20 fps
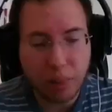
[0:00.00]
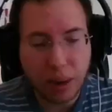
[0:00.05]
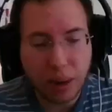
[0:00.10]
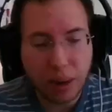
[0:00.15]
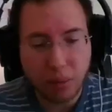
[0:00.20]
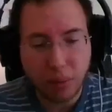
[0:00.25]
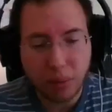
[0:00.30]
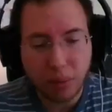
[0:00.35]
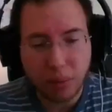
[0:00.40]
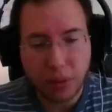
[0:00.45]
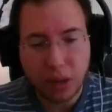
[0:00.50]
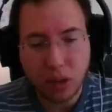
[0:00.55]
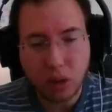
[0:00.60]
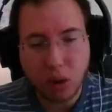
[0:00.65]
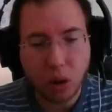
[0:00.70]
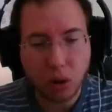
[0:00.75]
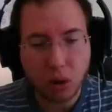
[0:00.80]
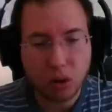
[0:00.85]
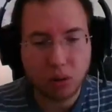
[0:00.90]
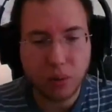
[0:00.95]
about the
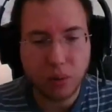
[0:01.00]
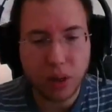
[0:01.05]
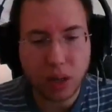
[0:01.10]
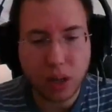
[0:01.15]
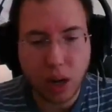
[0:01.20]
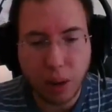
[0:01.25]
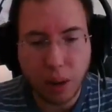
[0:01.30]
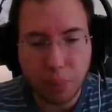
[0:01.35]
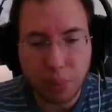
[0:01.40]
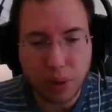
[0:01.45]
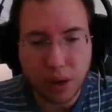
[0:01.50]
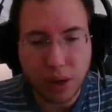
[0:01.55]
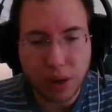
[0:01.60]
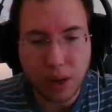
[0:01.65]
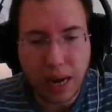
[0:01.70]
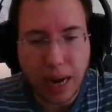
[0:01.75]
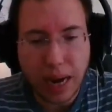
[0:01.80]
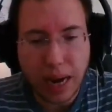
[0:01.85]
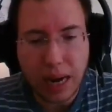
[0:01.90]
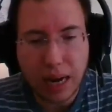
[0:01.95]
culture of the
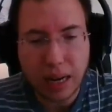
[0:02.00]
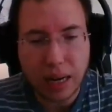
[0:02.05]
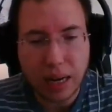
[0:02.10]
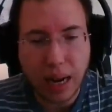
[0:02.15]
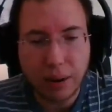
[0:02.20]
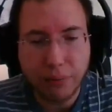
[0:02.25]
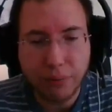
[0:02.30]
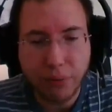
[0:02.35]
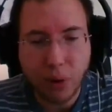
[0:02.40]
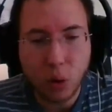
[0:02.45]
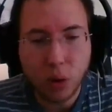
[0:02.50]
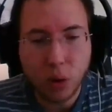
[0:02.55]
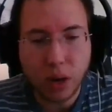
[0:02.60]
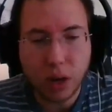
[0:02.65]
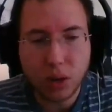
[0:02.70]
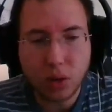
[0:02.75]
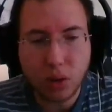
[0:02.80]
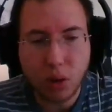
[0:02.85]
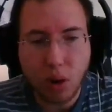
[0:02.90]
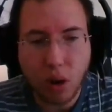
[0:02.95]
company and a
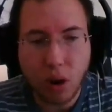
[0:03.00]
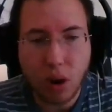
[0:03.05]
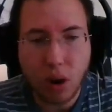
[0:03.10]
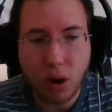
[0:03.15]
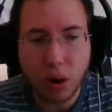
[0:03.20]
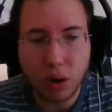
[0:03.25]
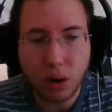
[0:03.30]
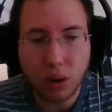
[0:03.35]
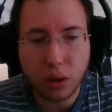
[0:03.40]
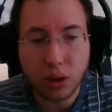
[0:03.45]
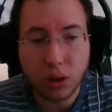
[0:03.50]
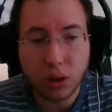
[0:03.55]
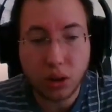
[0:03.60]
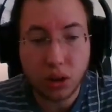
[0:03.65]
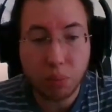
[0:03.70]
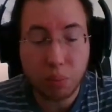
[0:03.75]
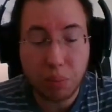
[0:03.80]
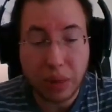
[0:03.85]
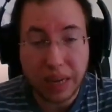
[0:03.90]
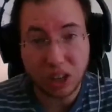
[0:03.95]
focus on
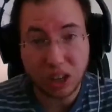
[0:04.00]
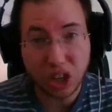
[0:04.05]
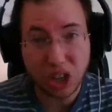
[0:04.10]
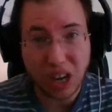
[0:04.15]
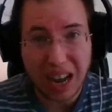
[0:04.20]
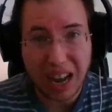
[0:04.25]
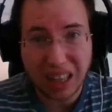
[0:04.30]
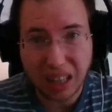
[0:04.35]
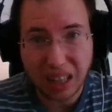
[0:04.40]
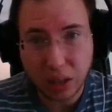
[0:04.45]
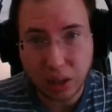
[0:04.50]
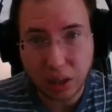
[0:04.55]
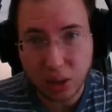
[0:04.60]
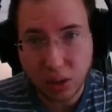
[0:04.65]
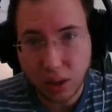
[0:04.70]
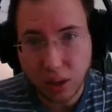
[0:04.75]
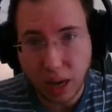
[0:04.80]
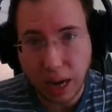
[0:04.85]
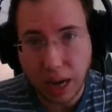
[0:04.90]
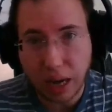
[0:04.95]
being
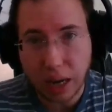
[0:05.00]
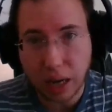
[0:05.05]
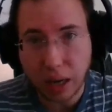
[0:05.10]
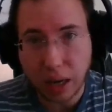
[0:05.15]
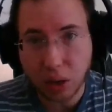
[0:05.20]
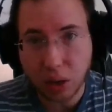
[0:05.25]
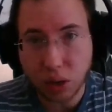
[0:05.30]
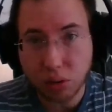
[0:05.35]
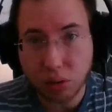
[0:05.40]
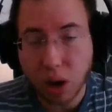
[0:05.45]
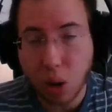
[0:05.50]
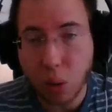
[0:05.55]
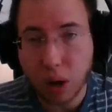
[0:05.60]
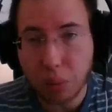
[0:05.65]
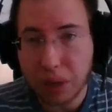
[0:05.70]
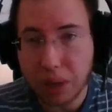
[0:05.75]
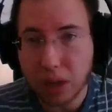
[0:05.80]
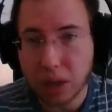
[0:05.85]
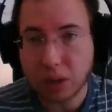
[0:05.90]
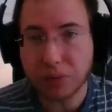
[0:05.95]
challenged and growing.
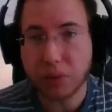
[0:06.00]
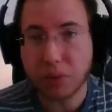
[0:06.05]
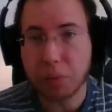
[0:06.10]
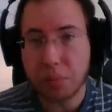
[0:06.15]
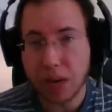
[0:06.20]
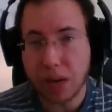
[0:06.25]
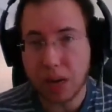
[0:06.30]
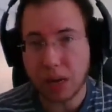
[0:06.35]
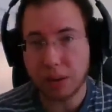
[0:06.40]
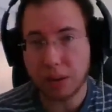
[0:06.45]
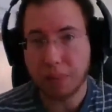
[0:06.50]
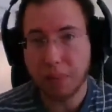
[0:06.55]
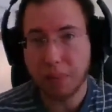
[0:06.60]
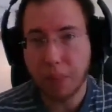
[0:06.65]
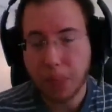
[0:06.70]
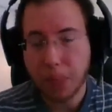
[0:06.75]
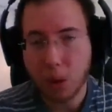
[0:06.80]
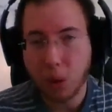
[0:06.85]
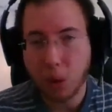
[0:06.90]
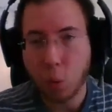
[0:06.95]
Because for me,
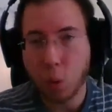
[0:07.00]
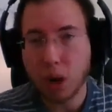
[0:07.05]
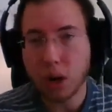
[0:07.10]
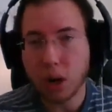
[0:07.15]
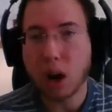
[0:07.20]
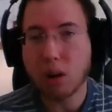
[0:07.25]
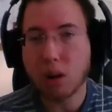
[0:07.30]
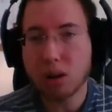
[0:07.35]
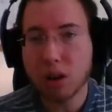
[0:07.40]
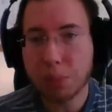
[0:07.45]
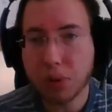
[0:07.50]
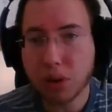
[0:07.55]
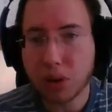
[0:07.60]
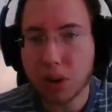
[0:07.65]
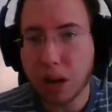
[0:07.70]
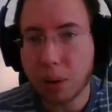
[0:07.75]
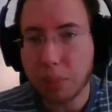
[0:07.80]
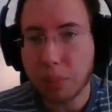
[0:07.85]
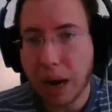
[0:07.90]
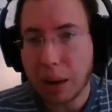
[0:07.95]

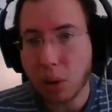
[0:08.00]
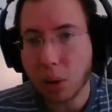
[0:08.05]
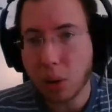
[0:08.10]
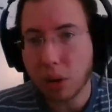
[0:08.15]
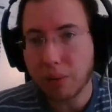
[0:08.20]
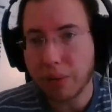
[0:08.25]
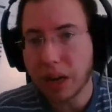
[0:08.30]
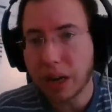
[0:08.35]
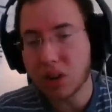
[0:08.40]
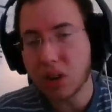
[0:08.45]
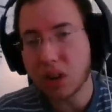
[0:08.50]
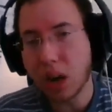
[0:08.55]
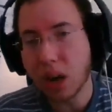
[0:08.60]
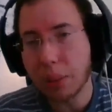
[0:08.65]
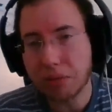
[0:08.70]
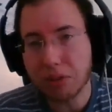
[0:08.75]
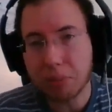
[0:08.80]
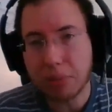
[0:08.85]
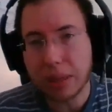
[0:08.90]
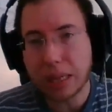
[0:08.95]
100% of my motivation
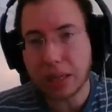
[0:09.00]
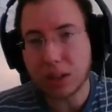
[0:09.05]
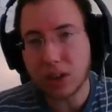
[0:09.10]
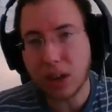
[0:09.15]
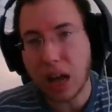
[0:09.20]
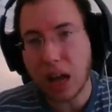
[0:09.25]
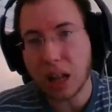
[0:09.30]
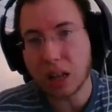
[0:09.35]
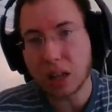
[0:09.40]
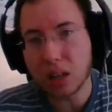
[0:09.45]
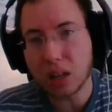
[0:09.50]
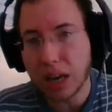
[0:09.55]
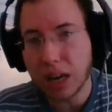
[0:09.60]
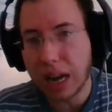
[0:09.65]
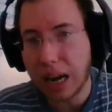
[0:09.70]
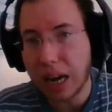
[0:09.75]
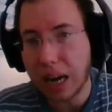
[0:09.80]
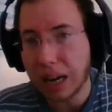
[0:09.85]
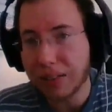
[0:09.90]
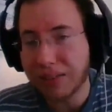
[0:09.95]
comes from being challenged.
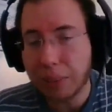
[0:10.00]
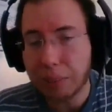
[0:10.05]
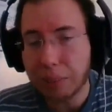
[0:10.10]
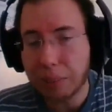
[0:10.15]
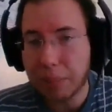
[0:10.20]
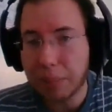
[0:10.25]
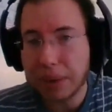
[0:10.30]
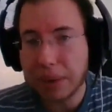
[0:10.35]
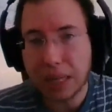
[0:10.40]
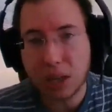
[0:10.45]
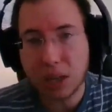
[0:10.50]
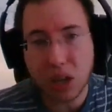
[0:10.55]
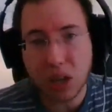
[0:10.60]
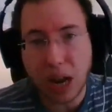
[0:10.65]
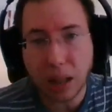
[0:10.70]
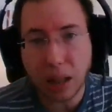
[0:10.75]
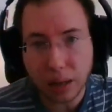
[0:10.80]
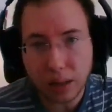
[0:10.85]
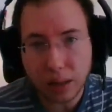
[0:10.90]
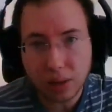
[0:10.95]
And if I'm not being
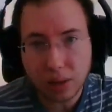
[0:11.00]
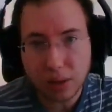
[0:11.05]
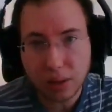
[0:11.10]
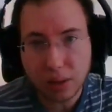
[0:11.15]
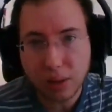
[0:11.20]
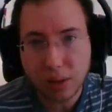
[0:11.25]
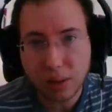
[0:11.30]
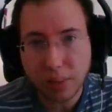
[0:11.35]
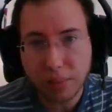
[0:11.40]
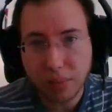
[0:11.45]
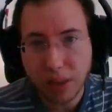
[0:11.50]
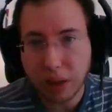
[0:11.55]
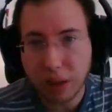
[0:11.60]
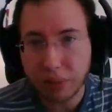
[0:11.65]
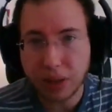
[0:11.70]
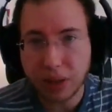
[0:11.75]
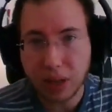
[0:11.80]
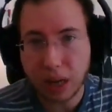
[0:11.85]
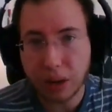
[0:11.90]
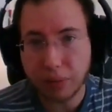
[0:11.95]
challenged, if
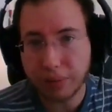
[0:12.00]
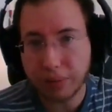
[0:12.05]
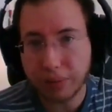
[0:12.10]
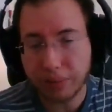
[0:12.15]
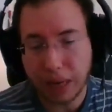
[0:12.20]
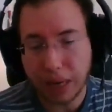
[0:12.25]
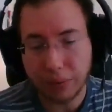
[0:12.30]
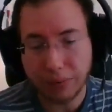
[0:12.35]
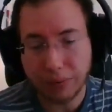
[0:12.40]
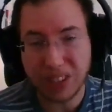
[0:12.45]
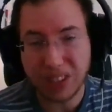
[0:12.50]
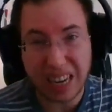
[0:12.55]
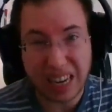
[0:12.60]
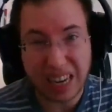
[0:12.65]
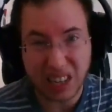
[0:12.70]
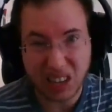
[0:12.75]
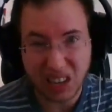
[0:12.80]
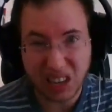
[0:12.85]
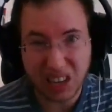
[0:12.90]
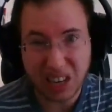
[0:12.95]
it's
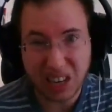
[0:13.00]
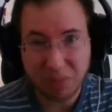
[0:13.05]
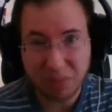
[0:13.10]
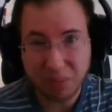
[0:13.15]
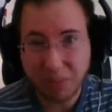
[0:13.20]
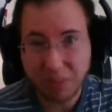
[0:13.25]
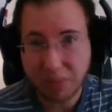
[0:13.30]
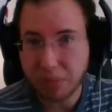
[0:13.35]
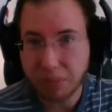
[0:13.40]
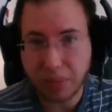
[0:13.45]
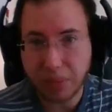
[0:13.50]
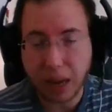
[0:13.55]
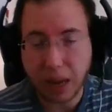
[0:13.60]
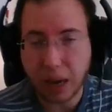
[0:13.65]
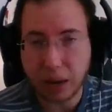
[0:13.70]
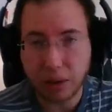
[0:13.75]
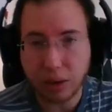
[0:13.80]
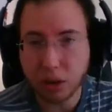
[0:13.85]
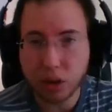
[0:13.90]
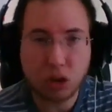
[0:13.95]
easy,
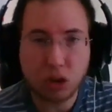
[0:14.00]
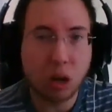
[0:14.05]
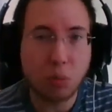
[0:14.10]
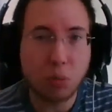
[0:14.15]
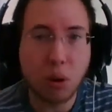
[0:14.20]
then there's no